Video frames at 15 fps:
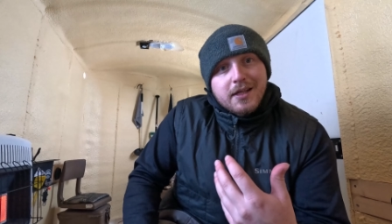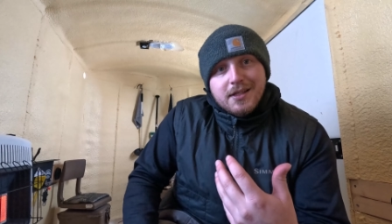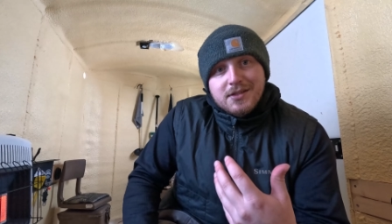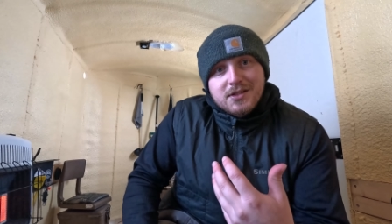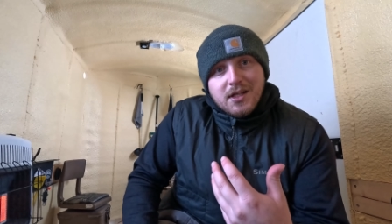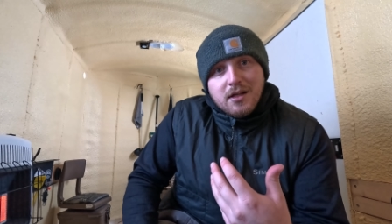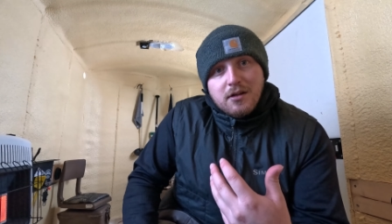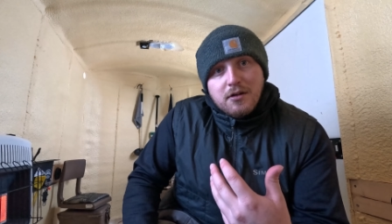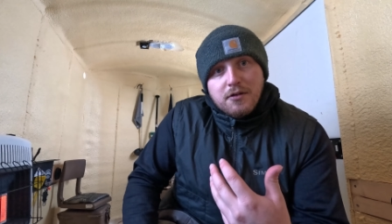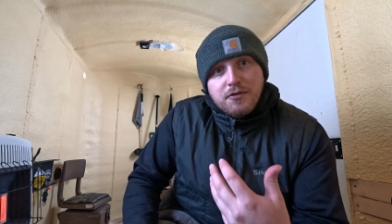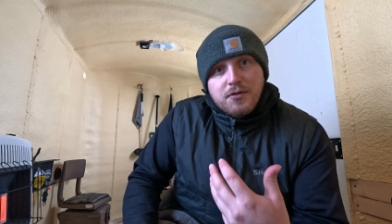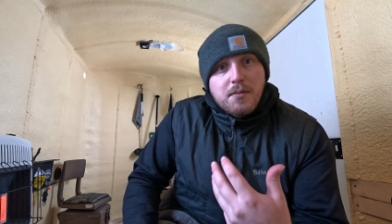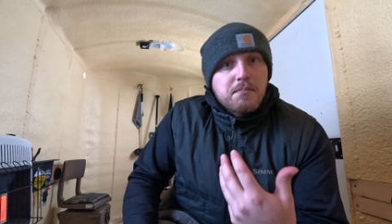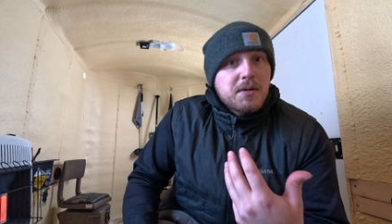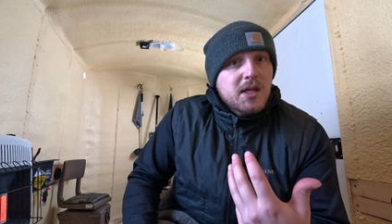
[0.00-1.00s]
set
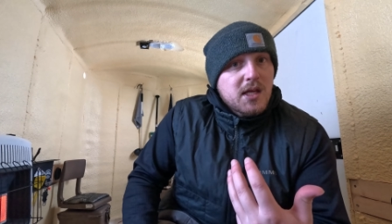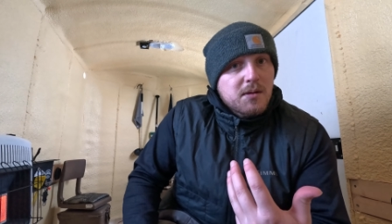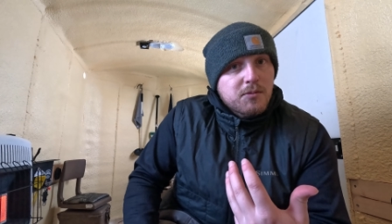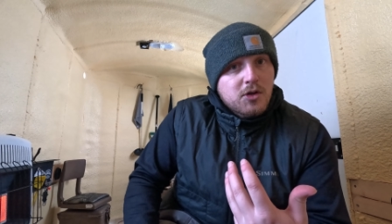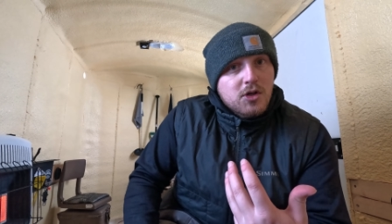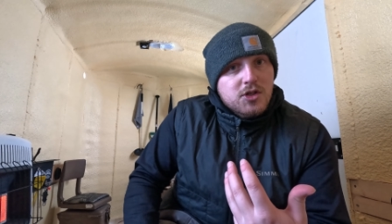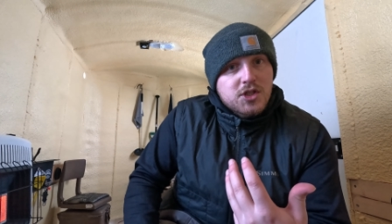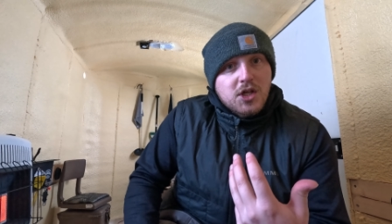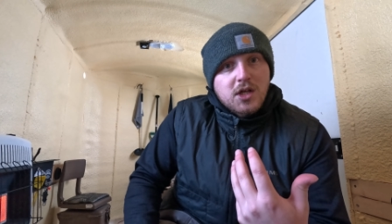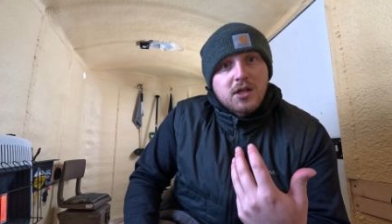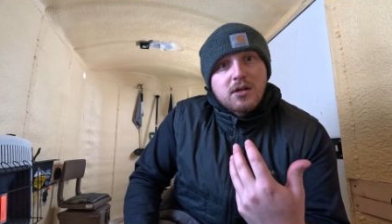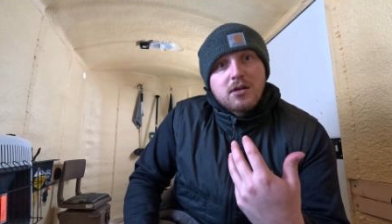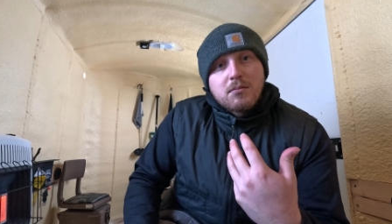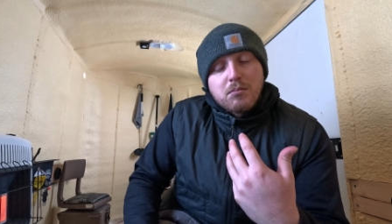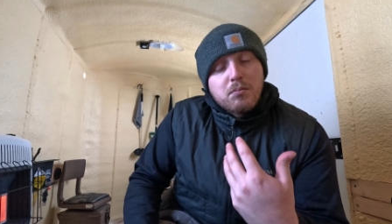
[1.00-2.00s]
of medium
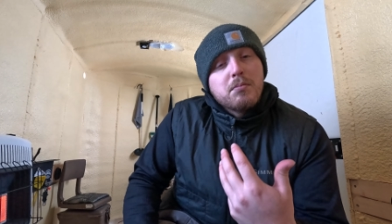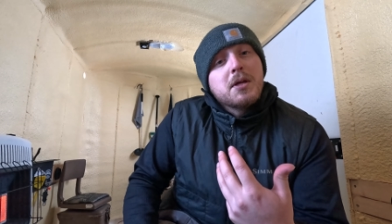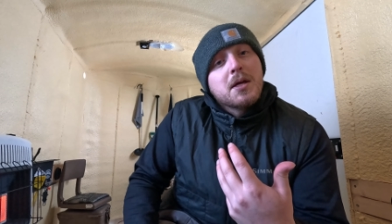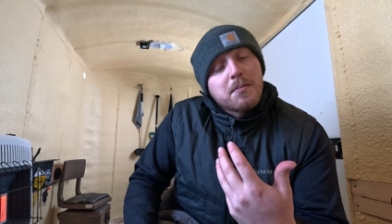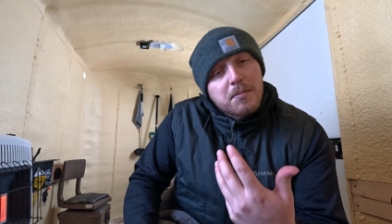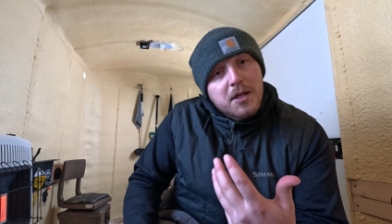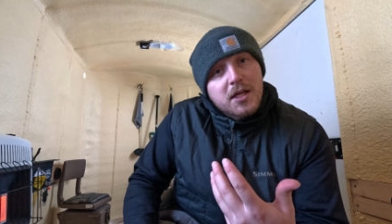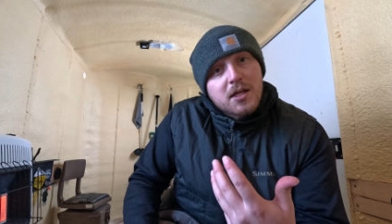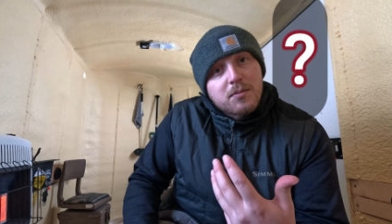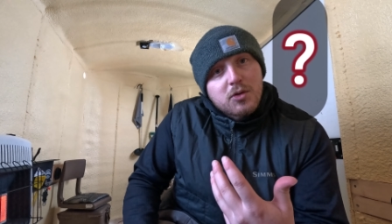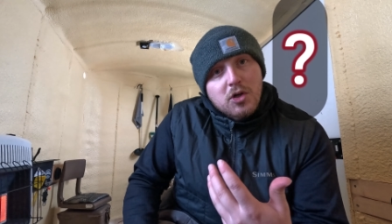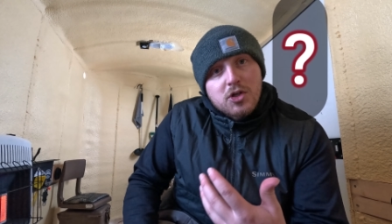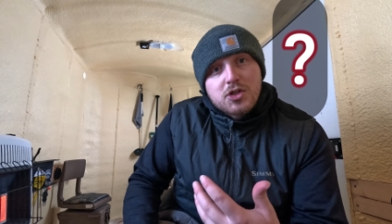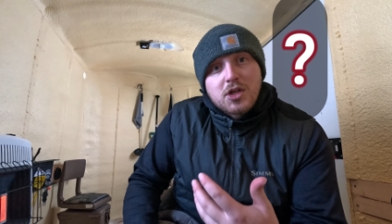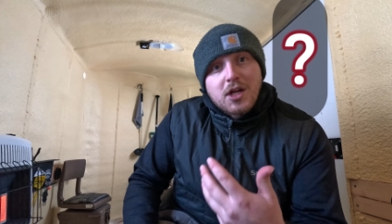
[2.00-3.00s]

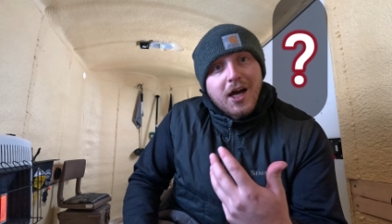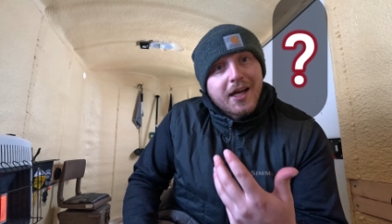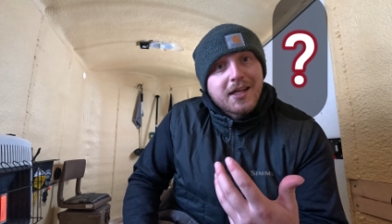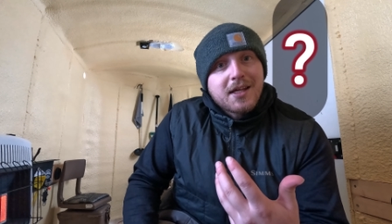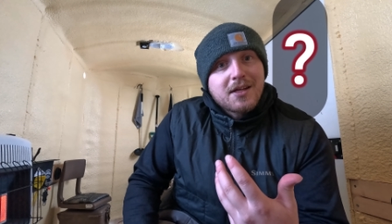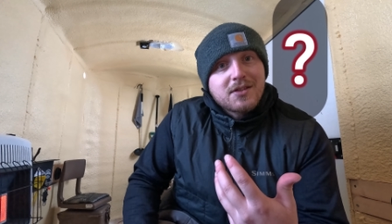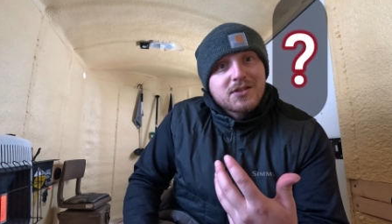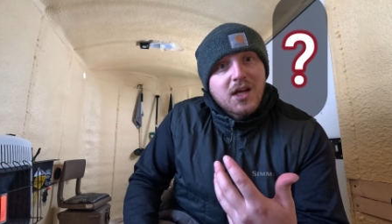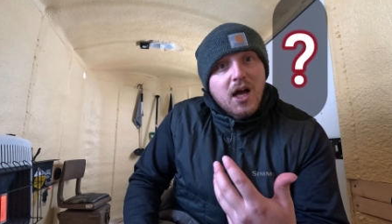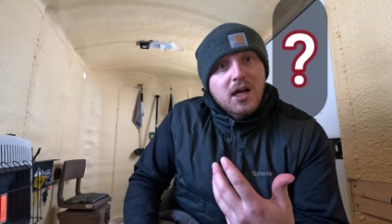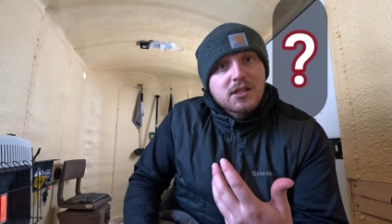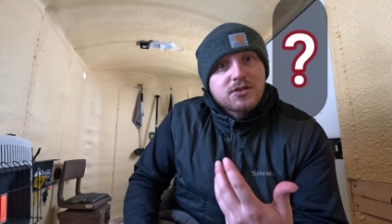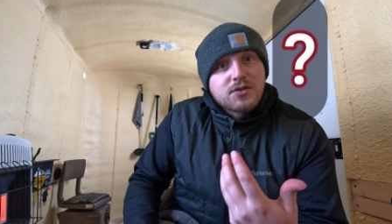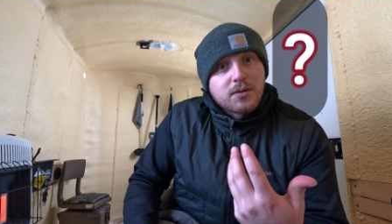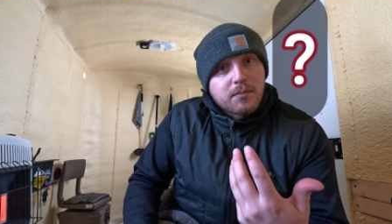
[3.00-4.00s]
cushion hiking
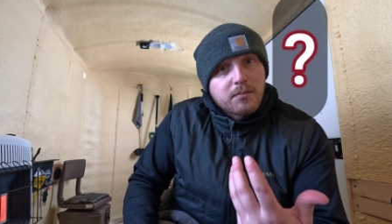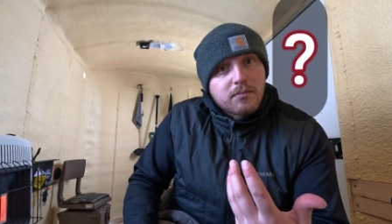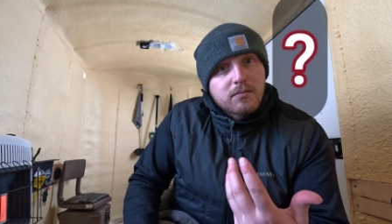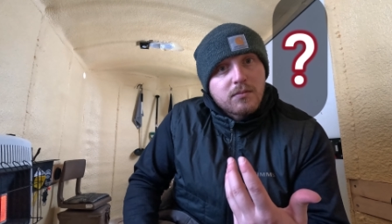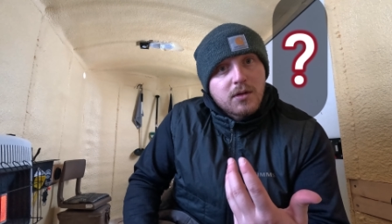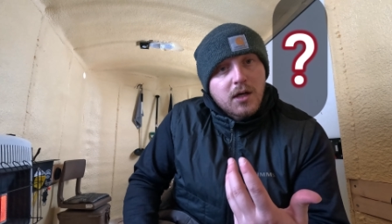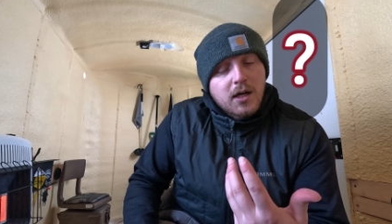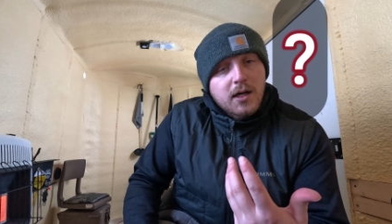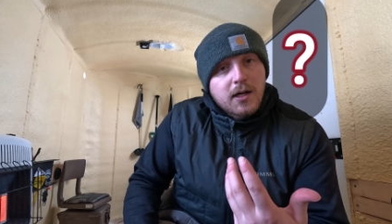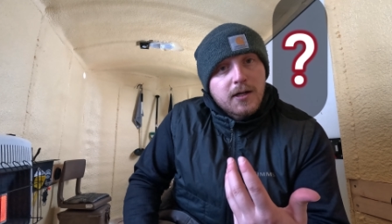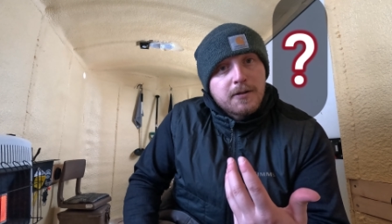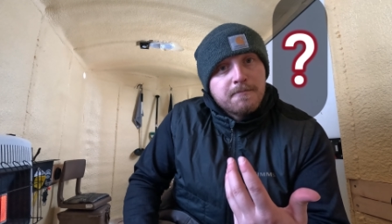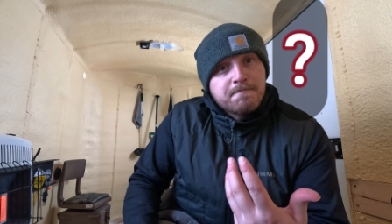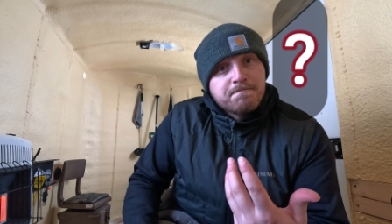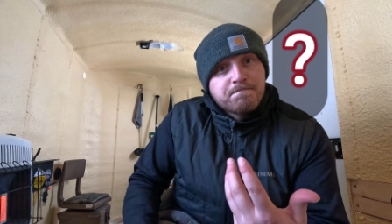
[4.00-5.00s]
socks from
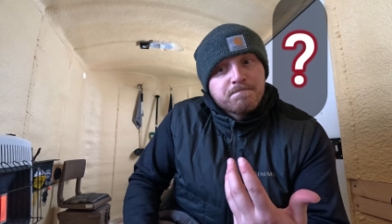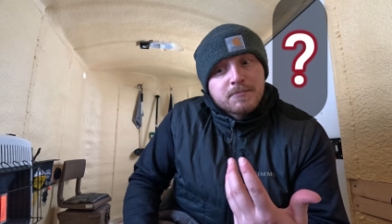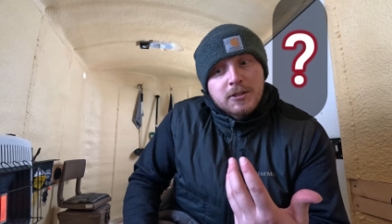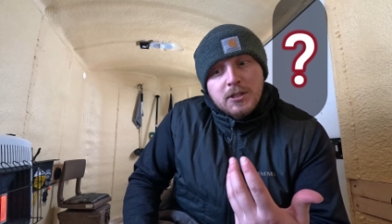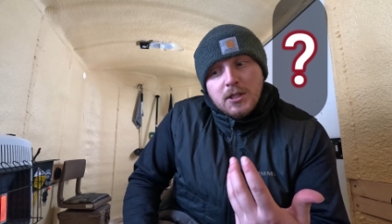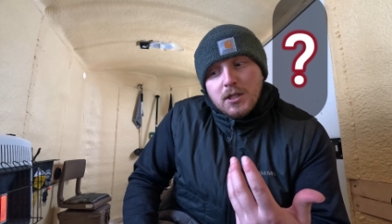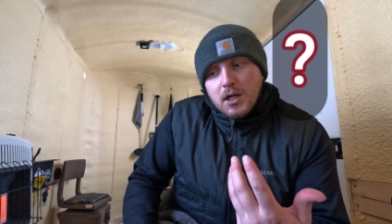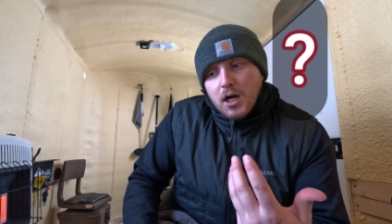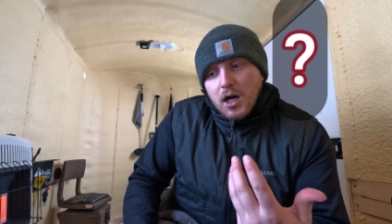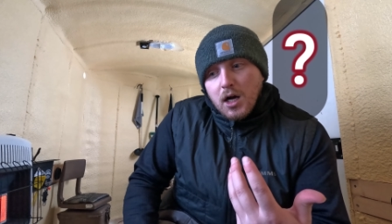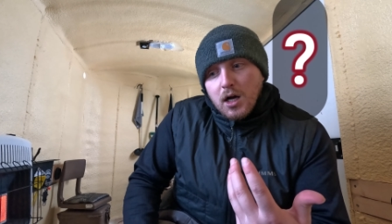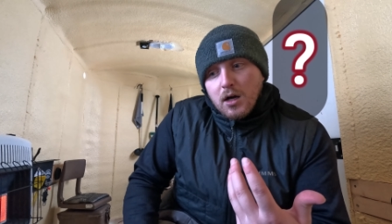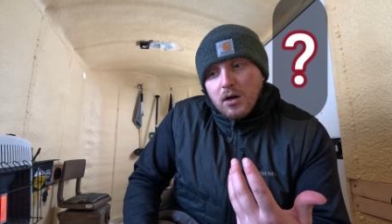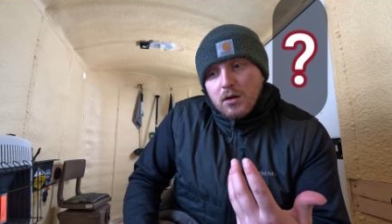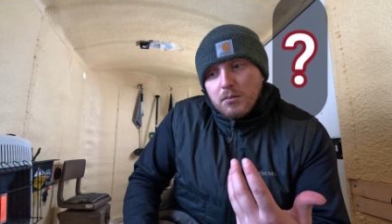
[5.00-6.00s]

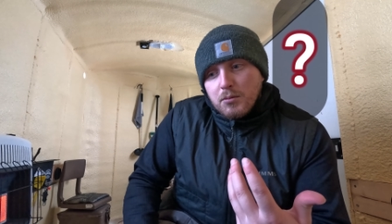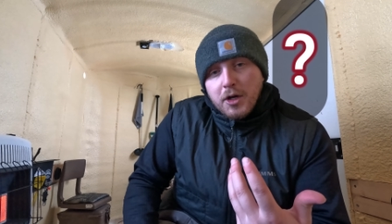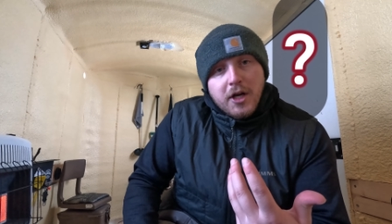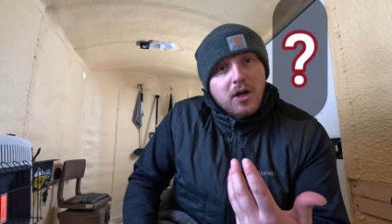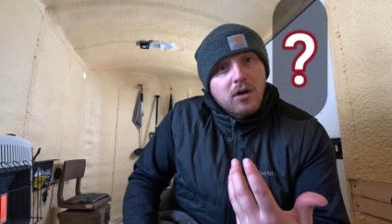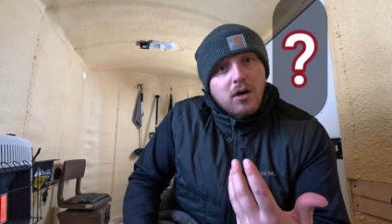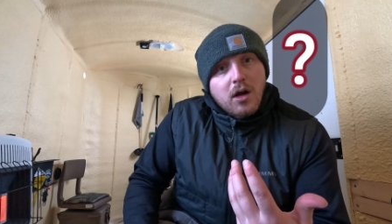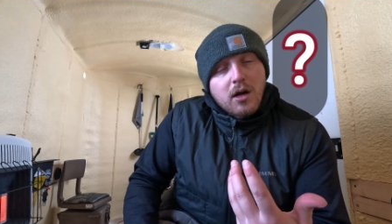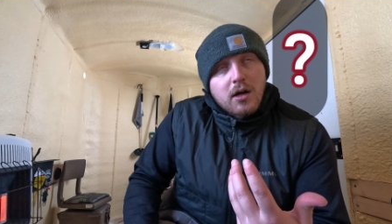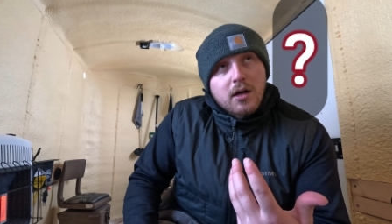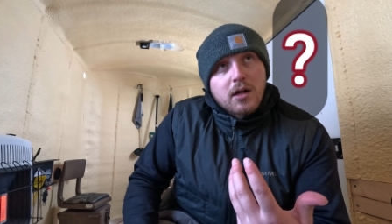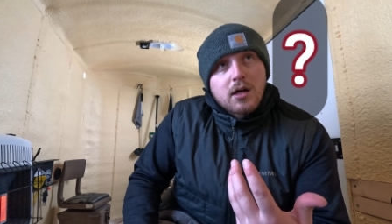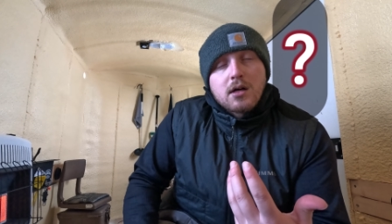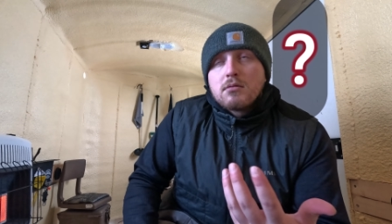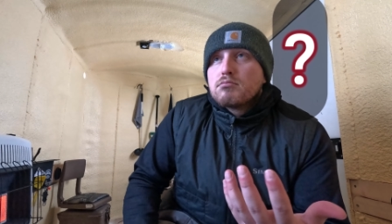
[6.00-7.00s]
merino,
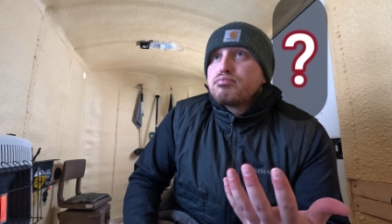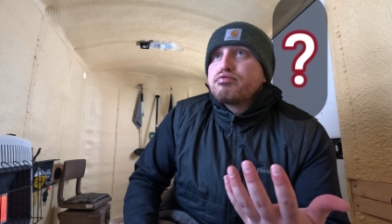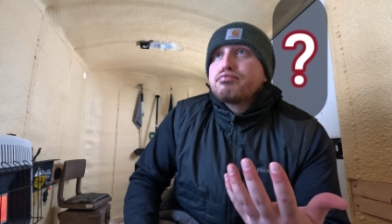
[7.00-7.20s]
or